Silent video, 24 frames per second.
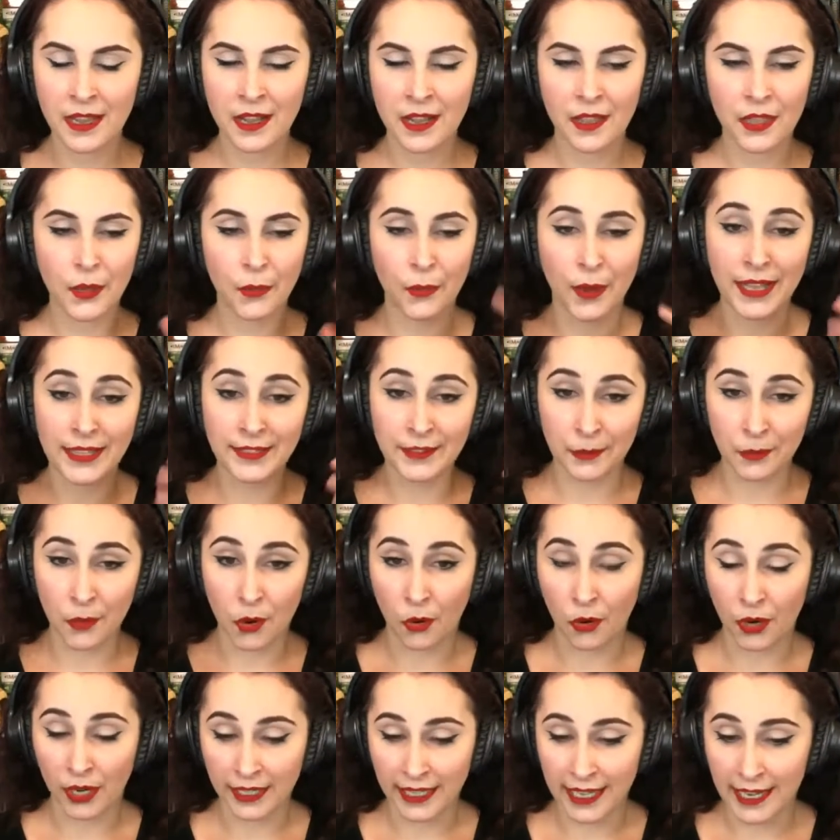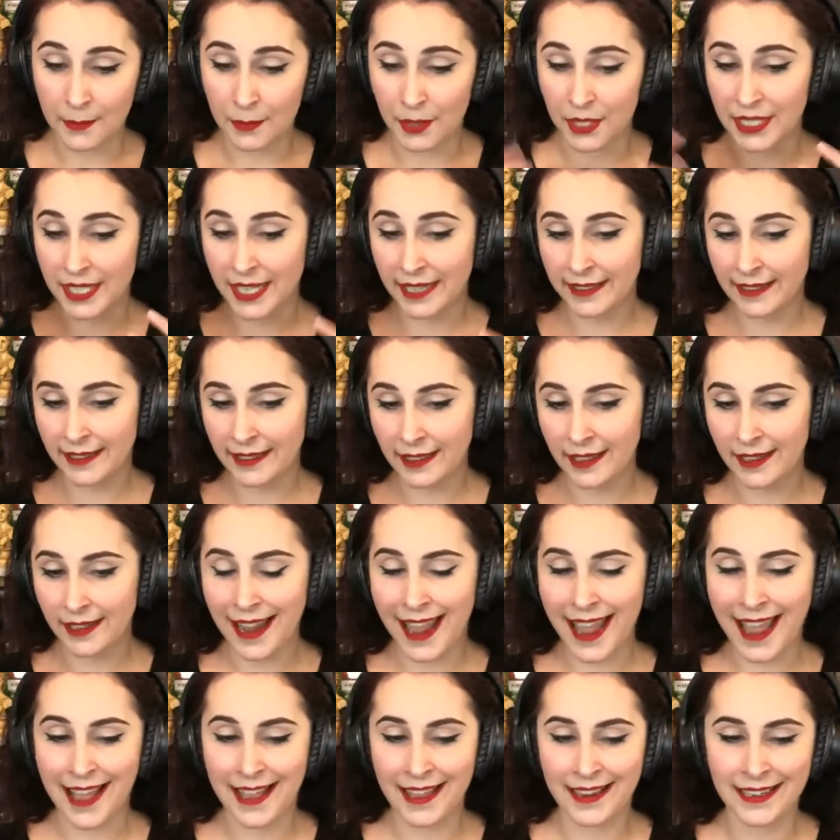The ones from Oregon in particular,
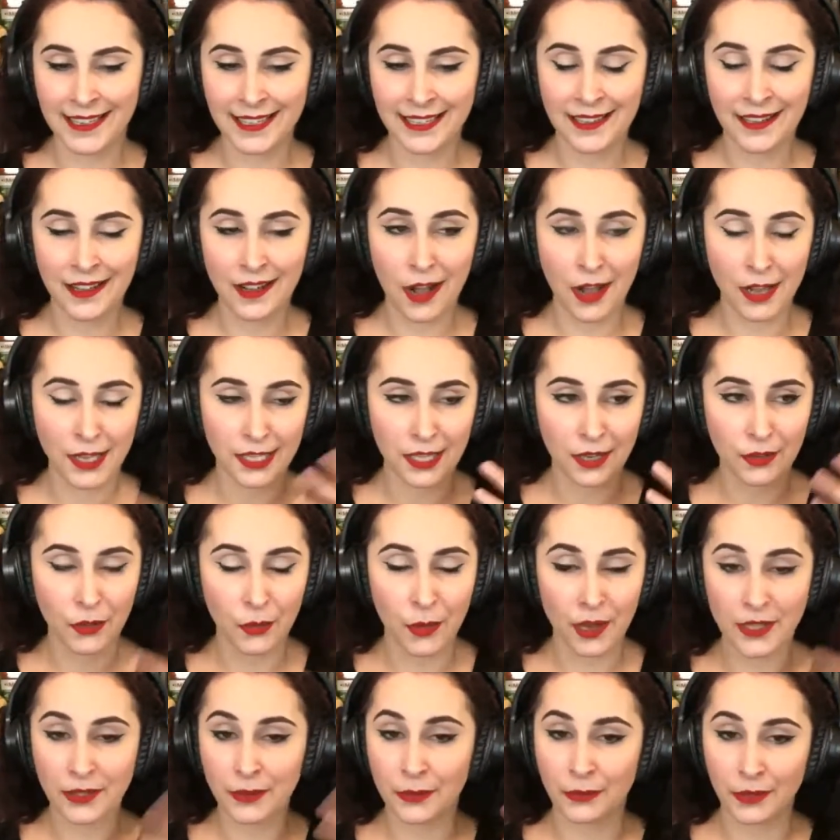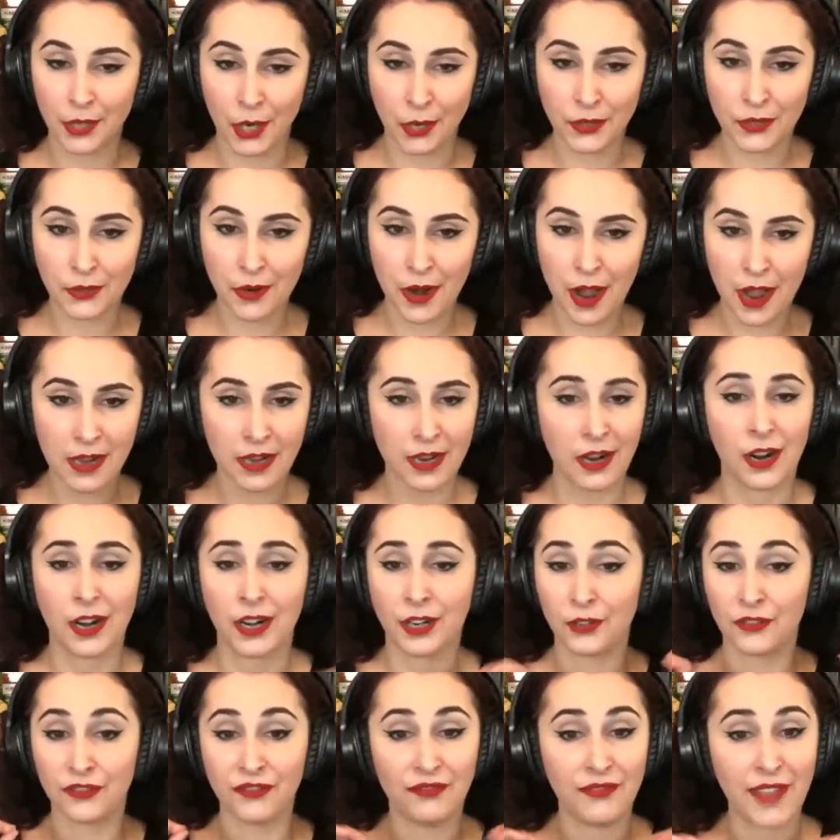and also the ones from Rose Rock
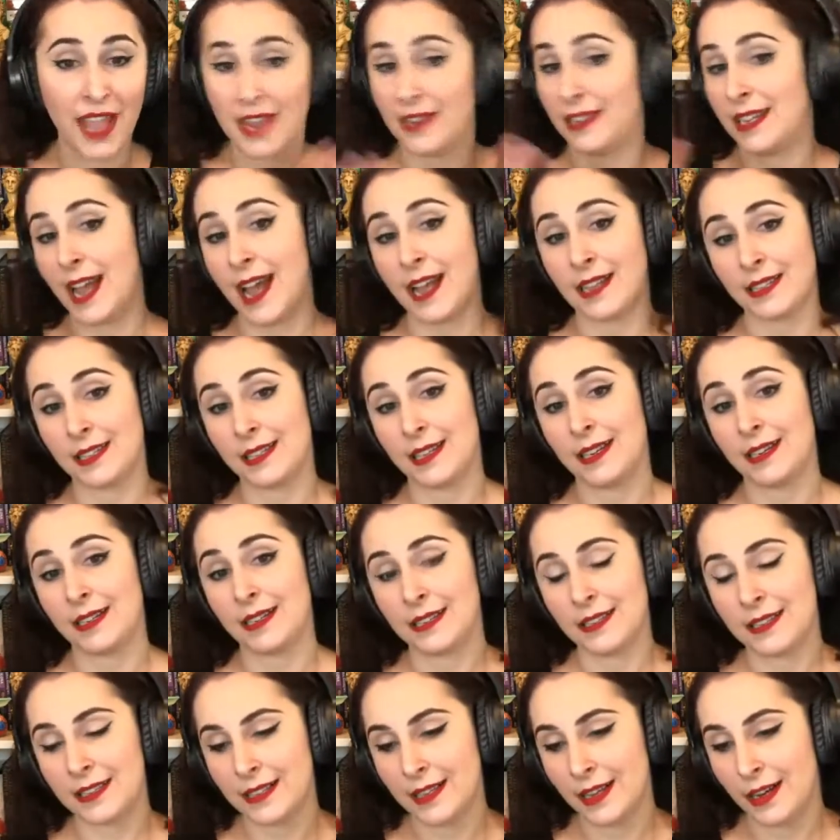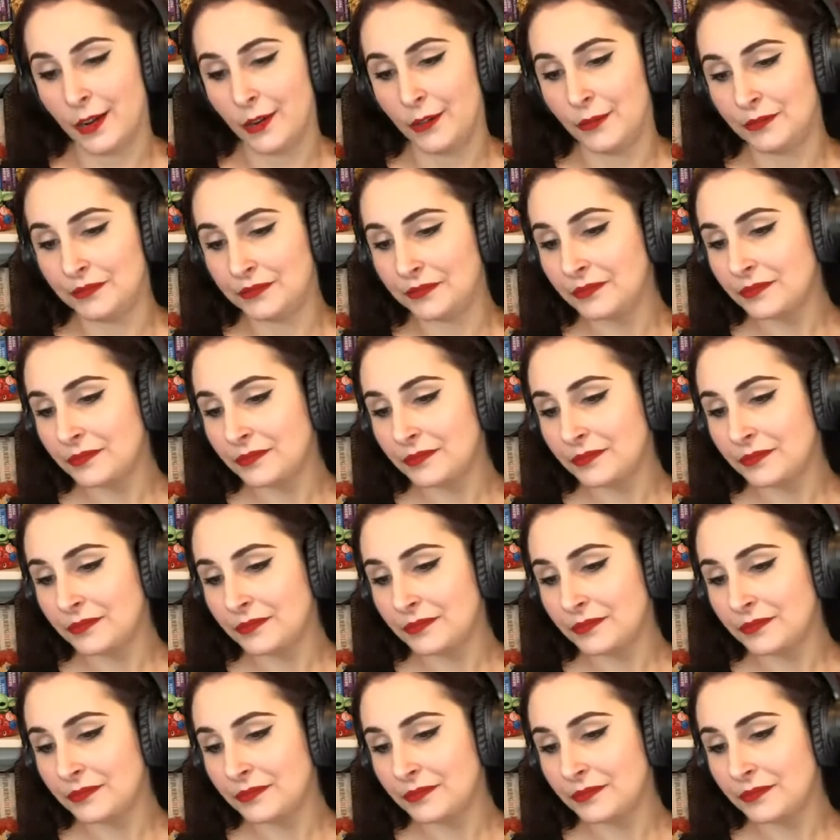are fantastic. So